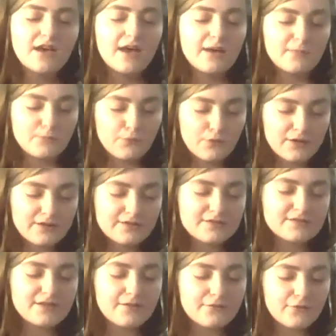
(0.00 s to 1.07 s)
and breathe
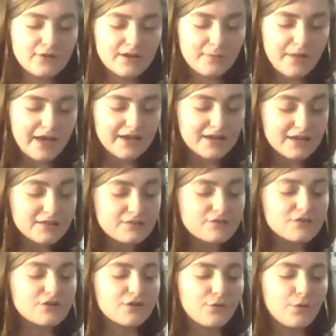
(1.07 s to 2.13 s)
suffering back
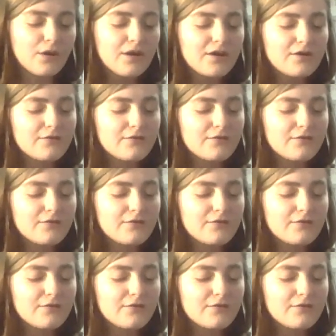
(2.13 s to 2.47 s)
into you.